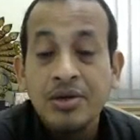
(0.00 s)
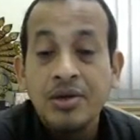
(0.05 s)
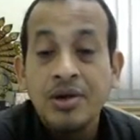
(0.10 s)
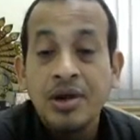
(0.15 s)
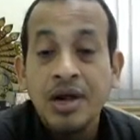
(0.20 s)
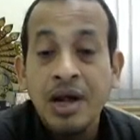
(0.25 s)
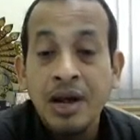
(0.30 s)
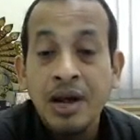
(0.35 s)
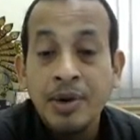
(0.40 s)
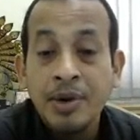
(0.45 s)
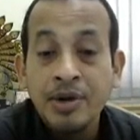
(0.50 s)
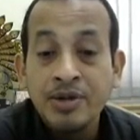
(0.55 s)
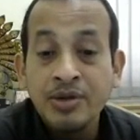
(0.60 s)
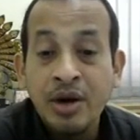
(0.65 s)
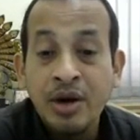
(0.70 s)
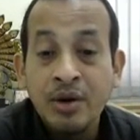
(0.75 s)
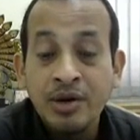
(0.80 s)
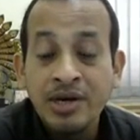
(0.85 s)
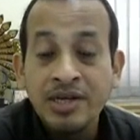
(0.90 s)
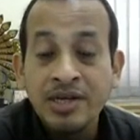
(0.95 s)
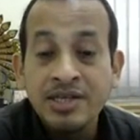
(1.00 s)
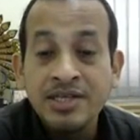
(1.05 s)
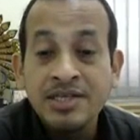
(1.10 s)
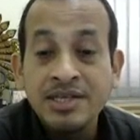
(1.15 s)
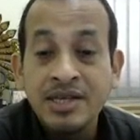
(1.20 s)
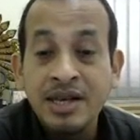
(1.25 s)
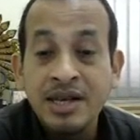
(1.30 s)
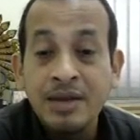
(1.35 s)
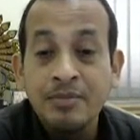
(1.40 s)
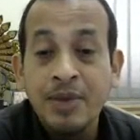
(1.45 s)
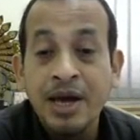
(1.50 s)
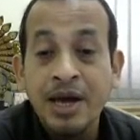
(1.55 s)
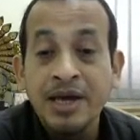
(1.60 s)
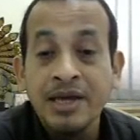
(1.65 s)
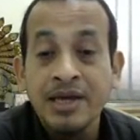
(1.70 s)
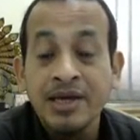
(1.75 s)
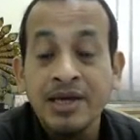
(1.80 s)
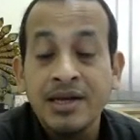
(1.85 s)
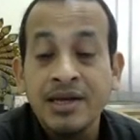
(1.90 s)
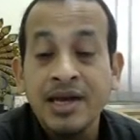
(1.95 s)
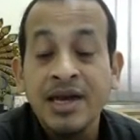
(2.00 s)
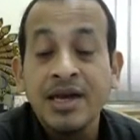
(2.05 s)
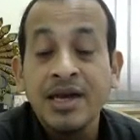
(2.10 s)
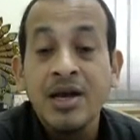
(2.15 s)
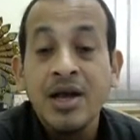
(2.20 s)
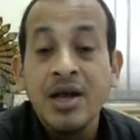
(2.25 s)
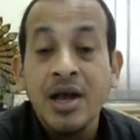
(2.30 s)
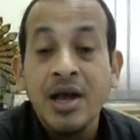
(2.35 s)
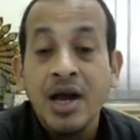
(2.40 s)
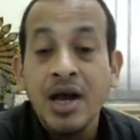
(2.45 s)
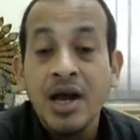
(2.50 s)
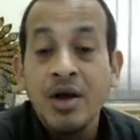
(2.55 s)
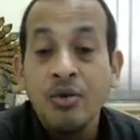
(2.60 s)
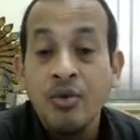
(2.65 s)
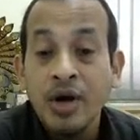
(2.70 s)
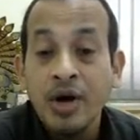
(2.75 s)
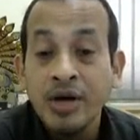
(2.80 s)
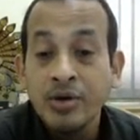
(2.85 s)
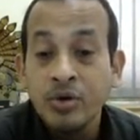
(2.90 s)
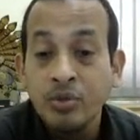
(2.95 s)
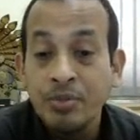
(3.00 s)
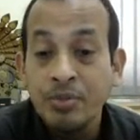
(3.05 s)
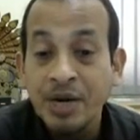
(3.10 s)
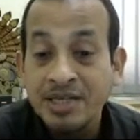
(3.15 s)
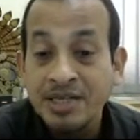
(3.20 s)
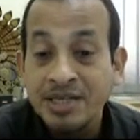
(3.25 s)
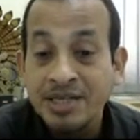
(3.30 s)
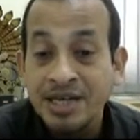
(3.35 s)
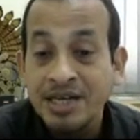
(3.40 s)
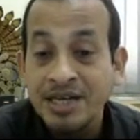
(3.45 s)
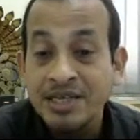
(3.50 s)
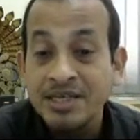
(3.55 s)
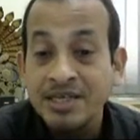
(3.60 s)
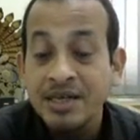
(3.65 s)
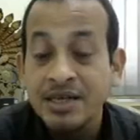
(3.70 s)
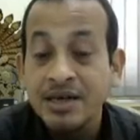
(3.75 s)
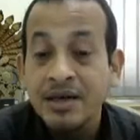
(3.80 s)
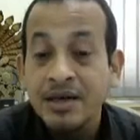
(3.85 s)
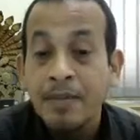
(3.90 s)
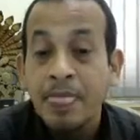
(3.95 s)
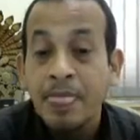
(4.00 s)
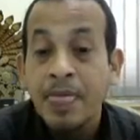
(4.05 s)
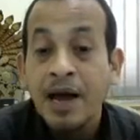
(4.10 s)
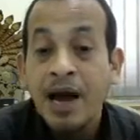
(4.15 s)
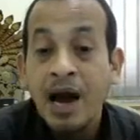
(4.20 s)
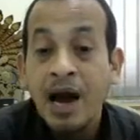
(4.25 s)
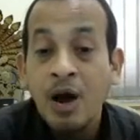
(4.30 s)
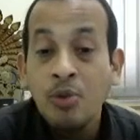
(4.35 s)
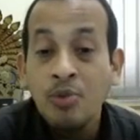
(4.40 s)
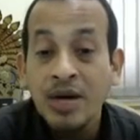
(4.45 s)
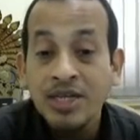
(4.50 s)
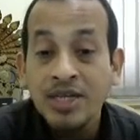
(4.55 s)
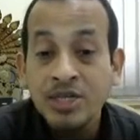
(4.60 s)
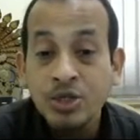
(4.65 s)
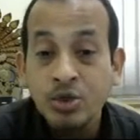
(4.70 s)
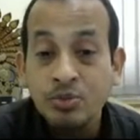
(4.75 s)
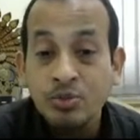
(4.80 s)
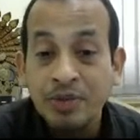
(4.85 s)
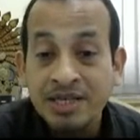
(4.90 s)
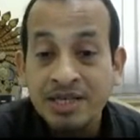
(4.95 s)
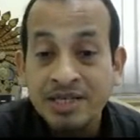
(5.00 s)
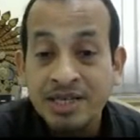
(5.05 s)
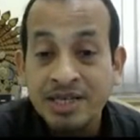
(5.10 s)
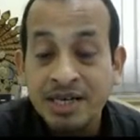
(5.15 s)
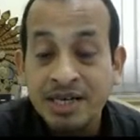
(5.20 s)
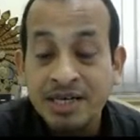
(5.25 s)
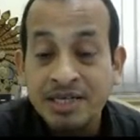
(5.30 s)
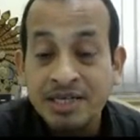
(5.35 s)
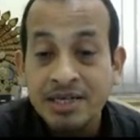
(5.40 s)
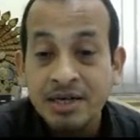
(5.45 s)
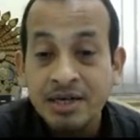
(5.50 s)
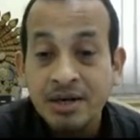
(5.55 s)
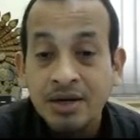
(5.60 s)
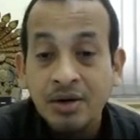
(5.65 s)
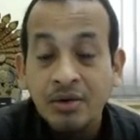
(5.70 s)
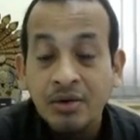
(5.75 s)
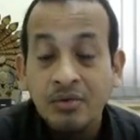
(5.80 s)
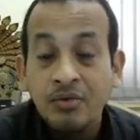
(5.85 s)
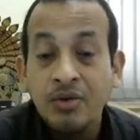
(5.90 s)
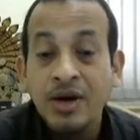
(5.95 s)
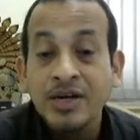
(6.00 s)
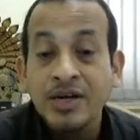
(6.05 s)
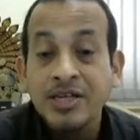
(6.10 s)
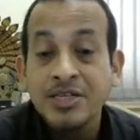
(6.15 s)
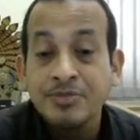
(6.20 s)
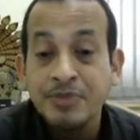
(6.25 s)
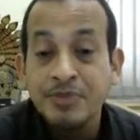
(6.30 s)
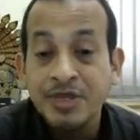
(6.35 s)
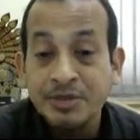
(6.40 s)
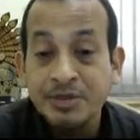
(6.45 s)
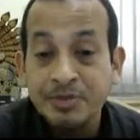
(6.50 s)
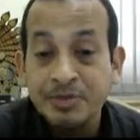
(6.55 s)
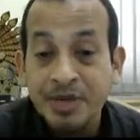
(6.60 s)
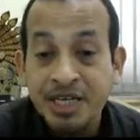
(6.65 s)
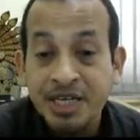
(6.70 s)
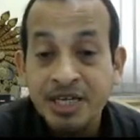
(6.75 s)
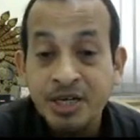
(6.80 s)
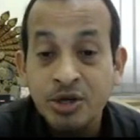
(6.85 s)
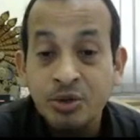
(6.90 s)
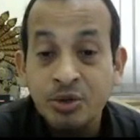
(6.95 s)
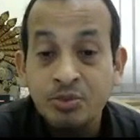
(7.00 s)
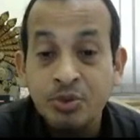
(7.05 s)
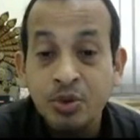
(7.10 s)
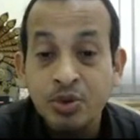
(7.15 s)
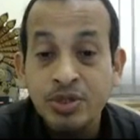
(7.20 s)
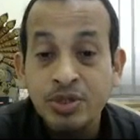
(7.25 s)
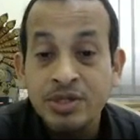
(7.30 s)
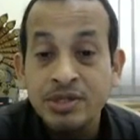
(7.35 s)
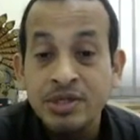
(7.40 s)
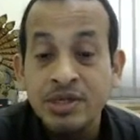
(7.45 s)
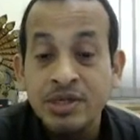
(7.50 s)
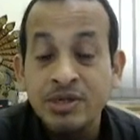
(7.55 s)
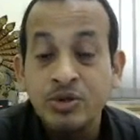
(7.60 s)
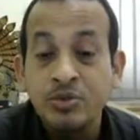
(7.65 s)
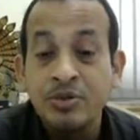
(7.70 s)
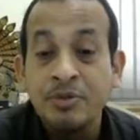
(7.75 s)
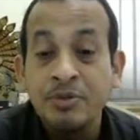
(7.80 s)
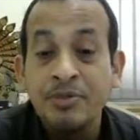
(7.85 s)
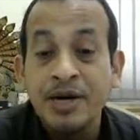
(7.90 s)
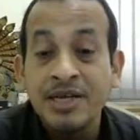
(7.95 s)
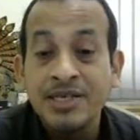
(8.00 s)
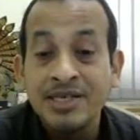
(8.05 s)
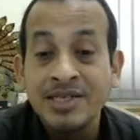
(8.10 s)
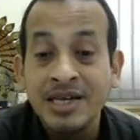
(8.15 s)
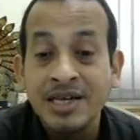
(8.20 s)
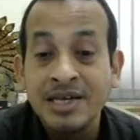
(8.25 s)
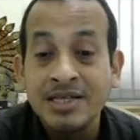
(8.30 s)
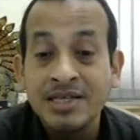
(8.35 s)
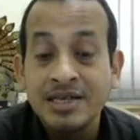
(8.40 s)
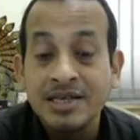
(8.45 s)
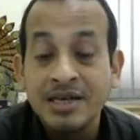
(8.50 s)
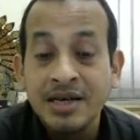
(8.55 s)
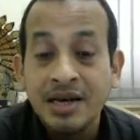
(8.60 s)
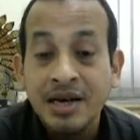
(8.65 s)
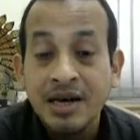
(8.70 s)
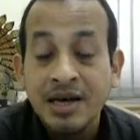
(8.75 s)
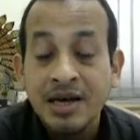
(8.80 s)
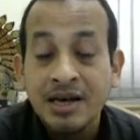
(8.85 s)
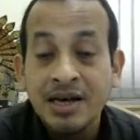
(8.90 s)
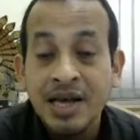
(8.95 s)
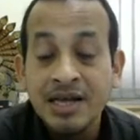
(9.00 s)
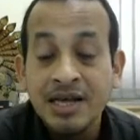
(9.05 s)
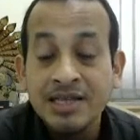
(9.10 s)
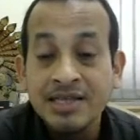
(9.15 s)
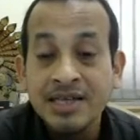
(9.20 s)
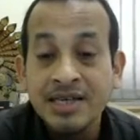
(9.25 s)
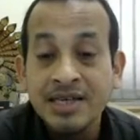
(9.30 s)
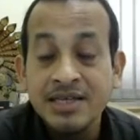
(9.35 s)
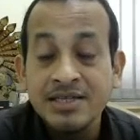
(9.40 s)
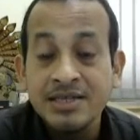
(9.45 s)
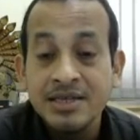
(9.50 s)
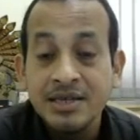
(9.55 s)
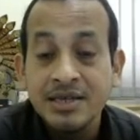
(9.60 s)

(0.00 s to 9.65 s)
about the organizational buying, like what to purchase, how much to purchase, what specification of goods need to be purchased, like this,